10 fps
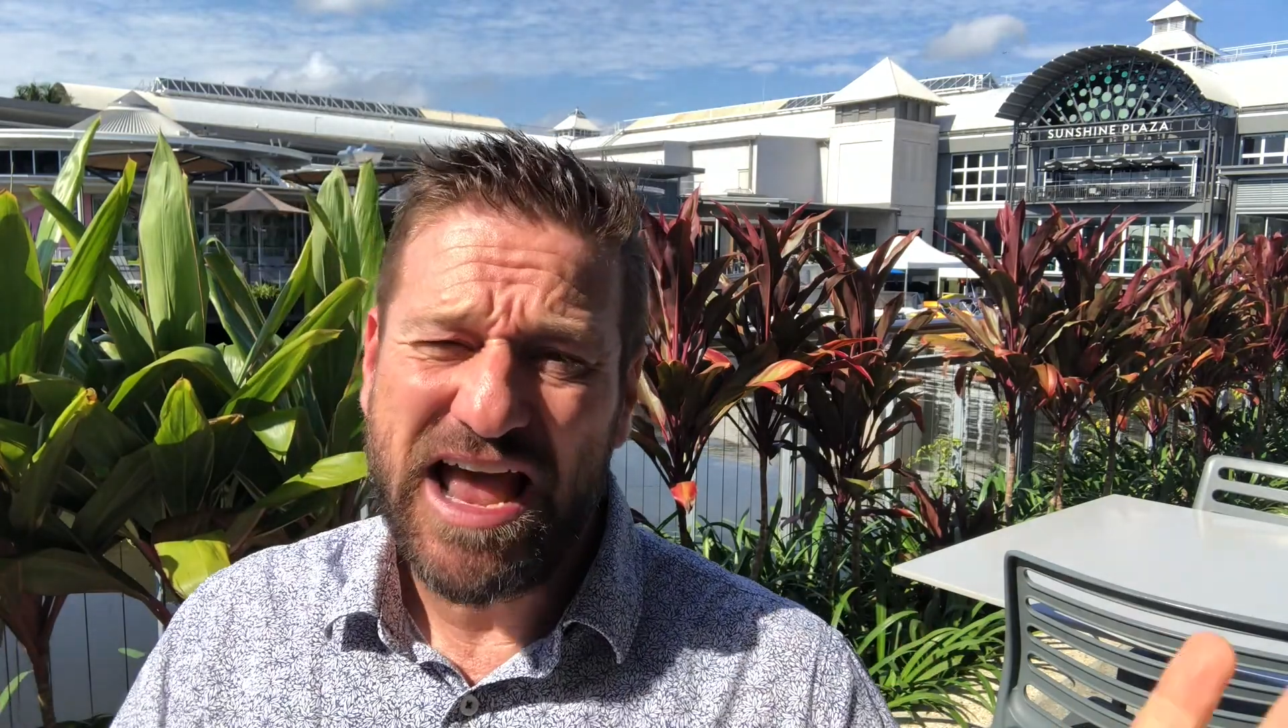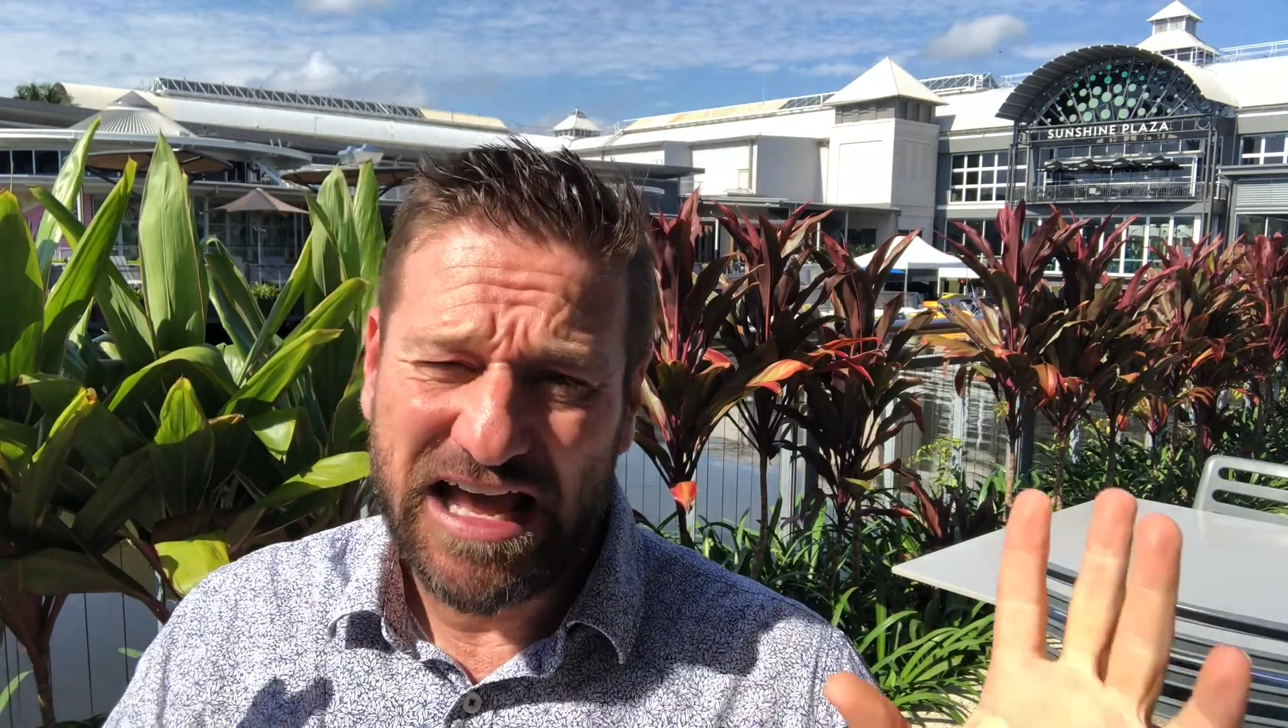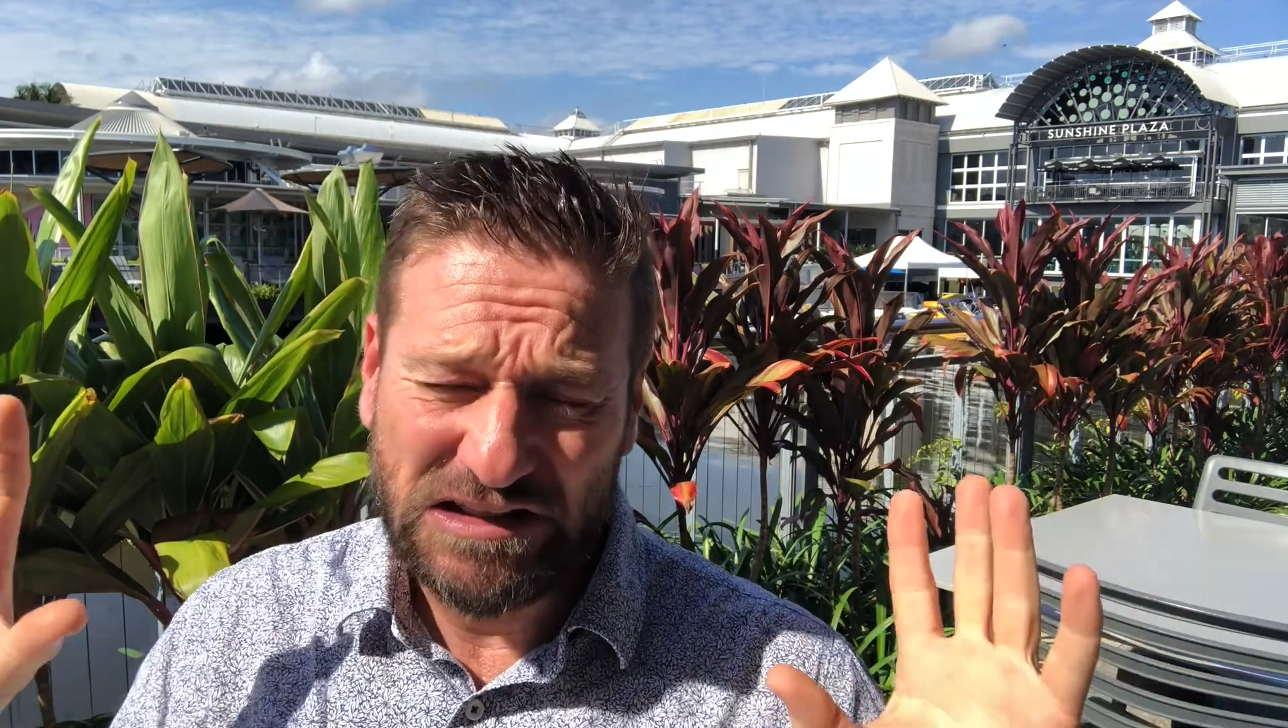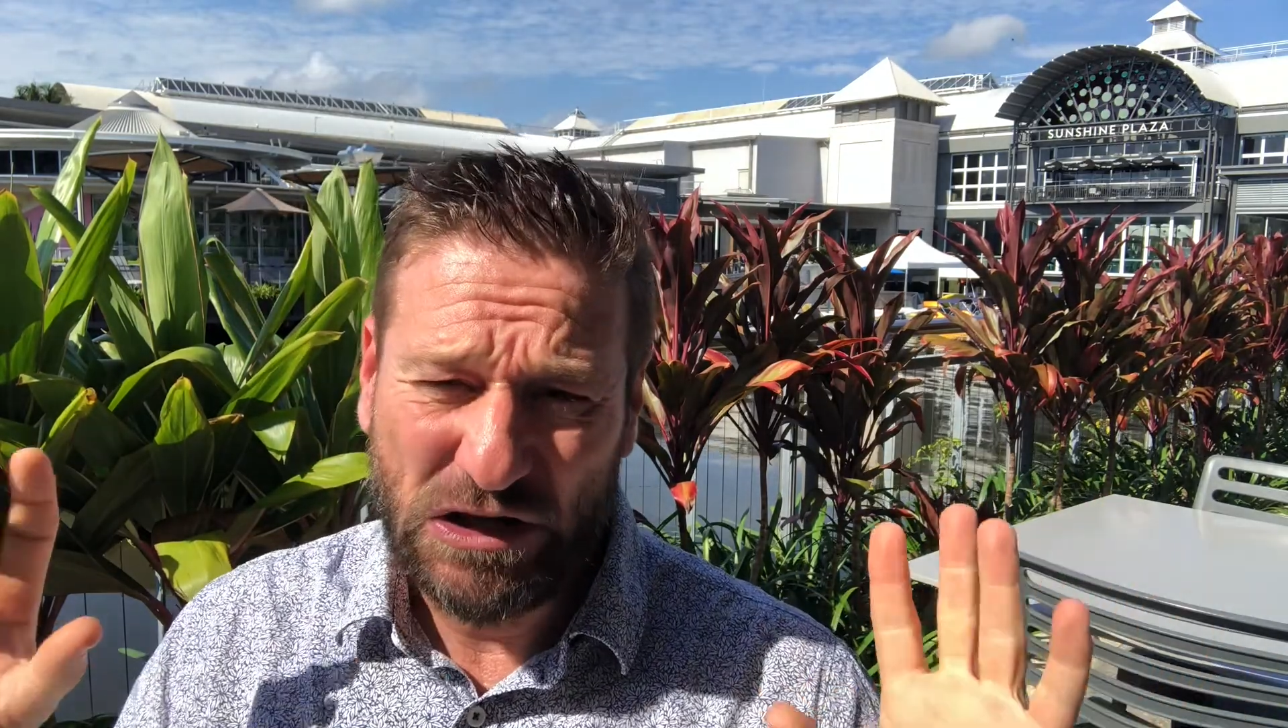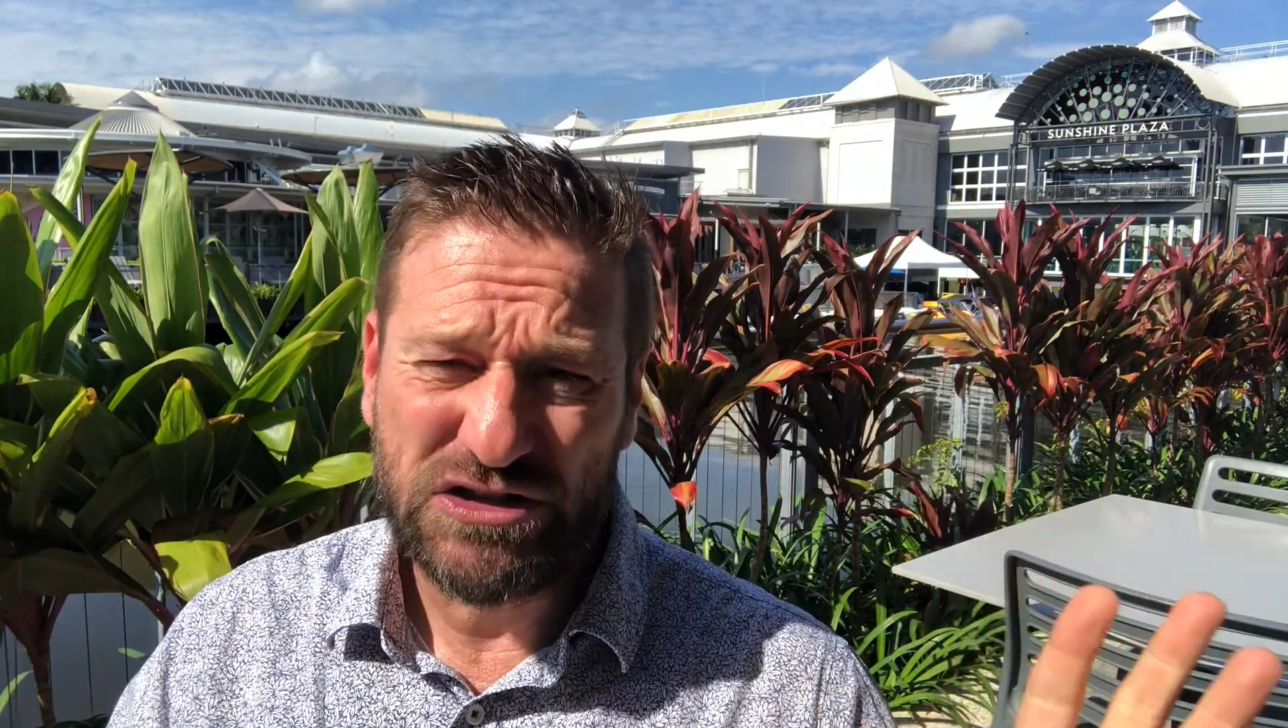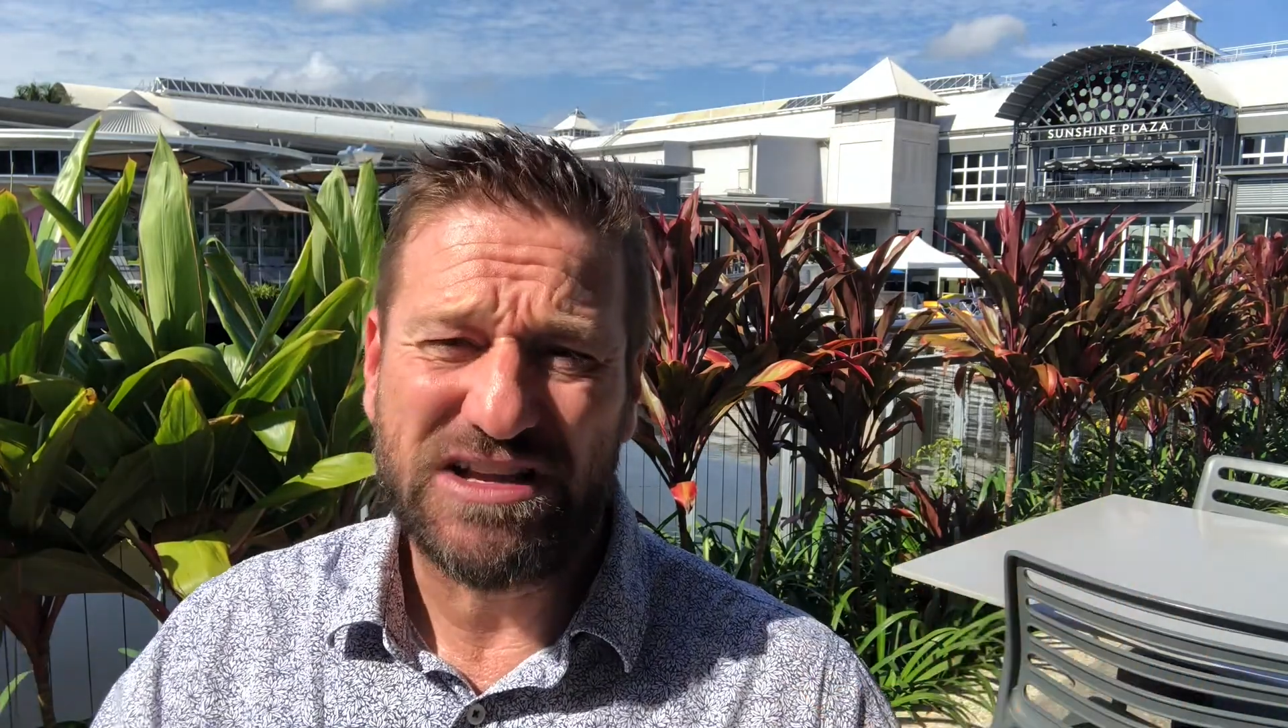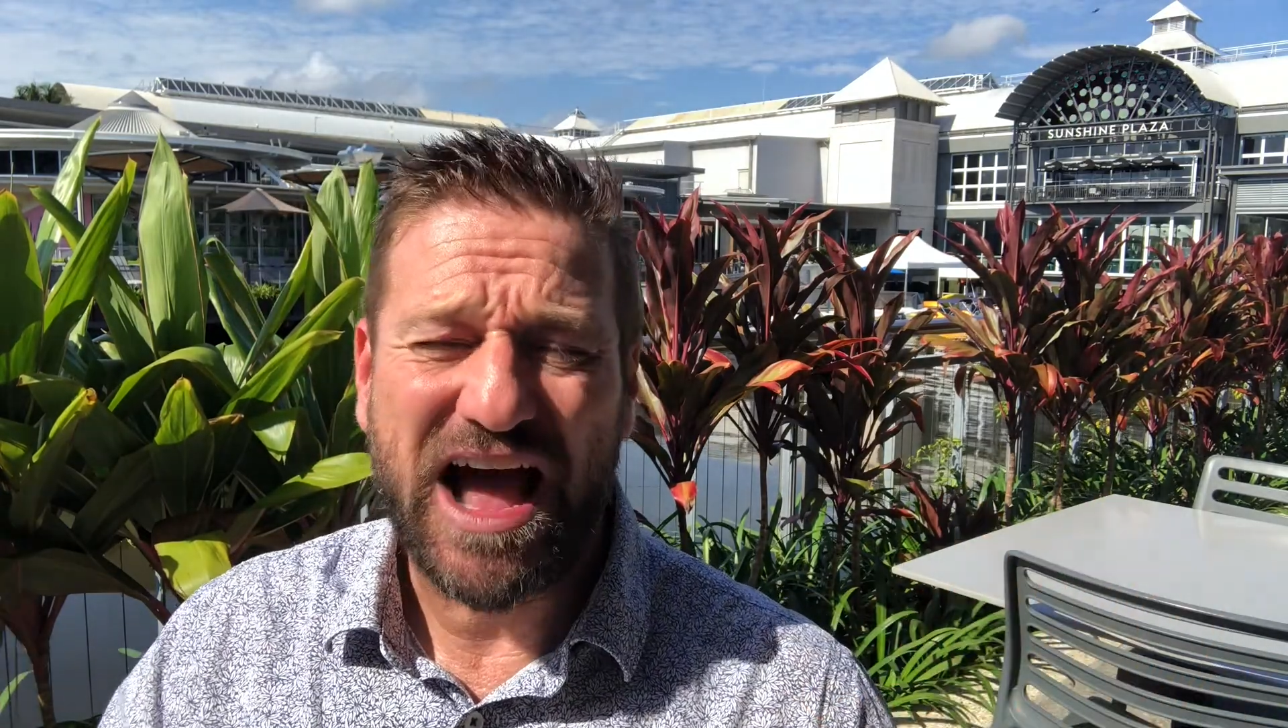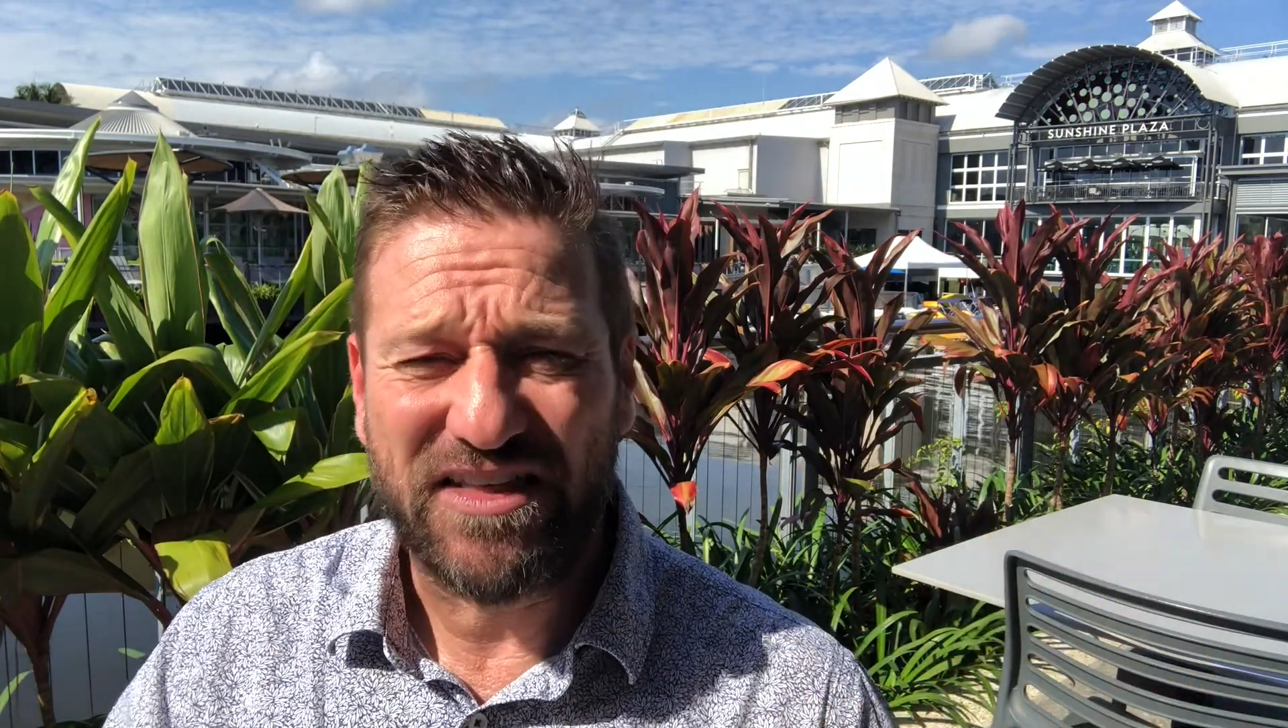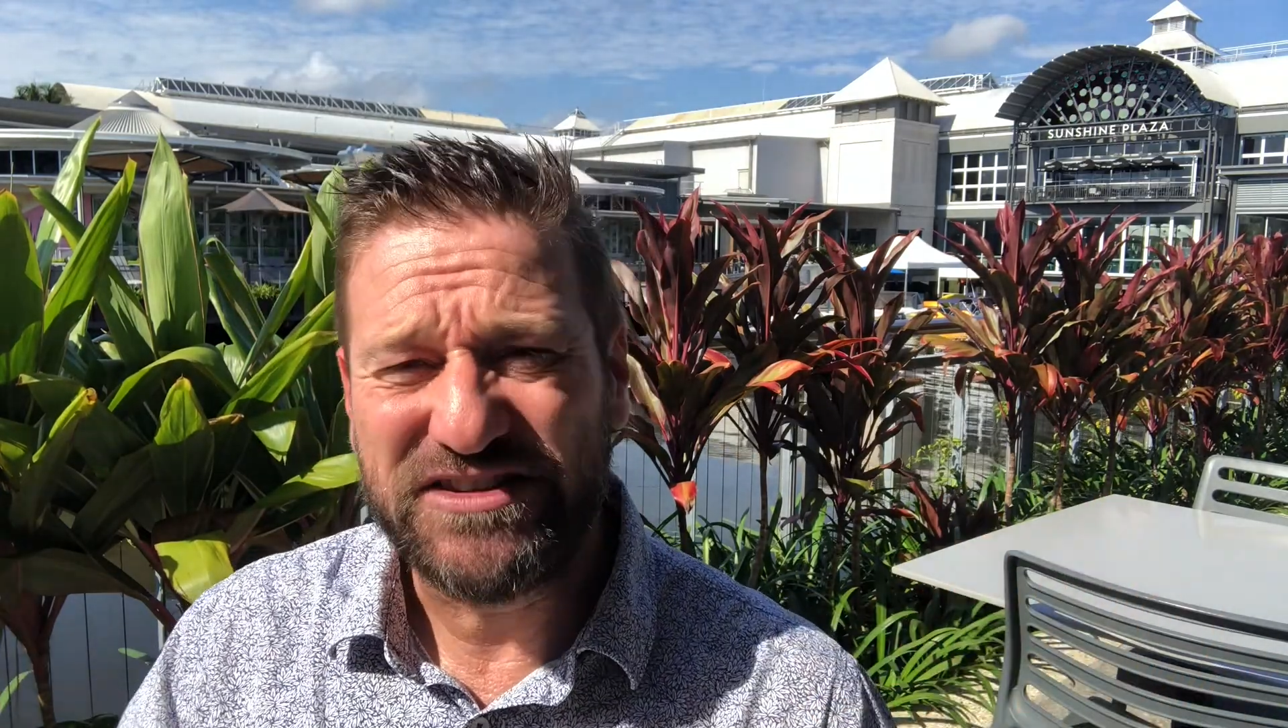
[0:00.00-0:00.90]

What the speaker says: and lots of other